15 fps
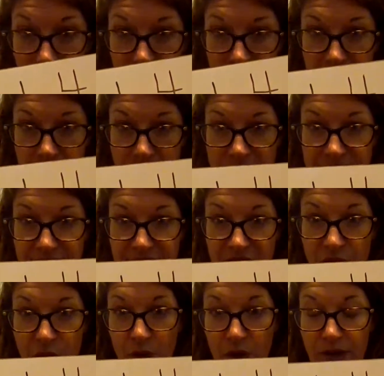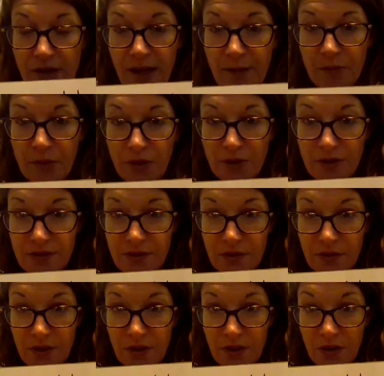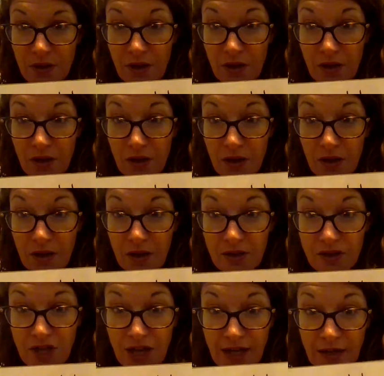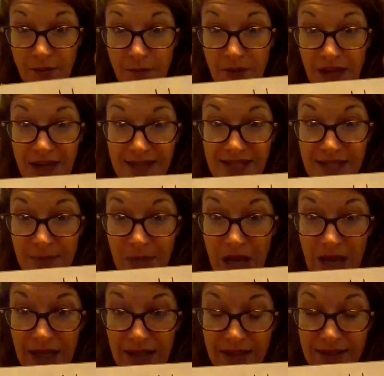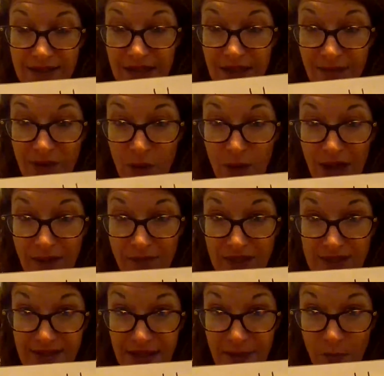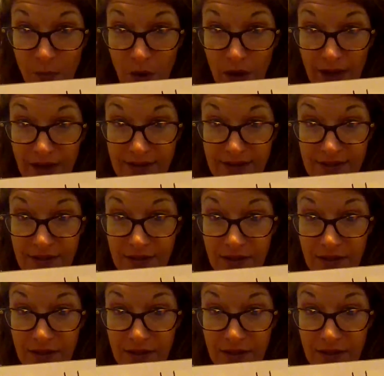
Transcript: Let me see your numbers. Check them against mine. See if you have the same ones.